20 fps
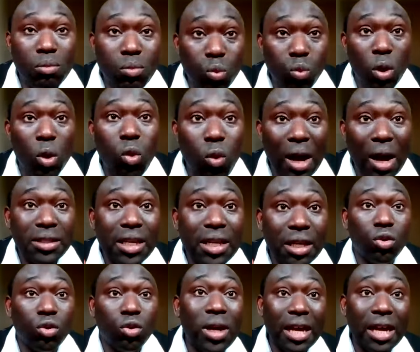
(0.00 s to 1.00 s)

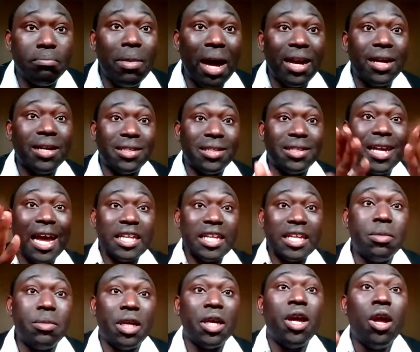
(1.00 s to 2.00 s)
wanted to get married, she
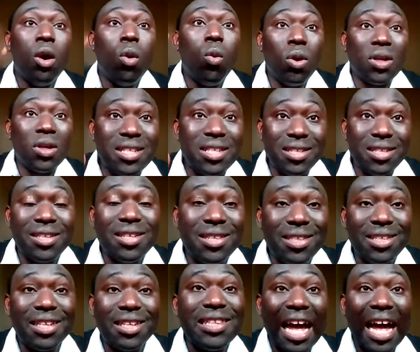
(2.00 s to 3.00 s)
asked me, what is the
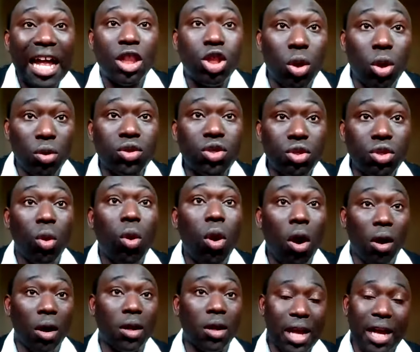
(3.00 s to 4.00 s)
thing that turns
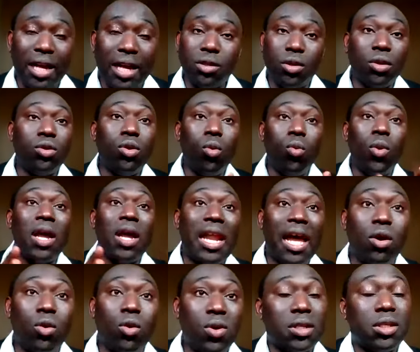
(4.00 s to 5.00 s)
you on? I don't know where
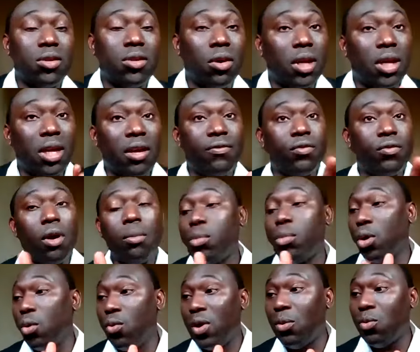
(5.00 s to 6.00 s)
that question came
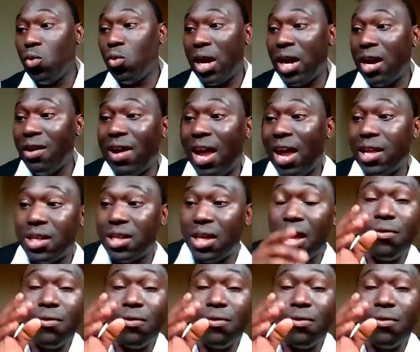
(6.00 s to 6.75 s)
from, but wherever it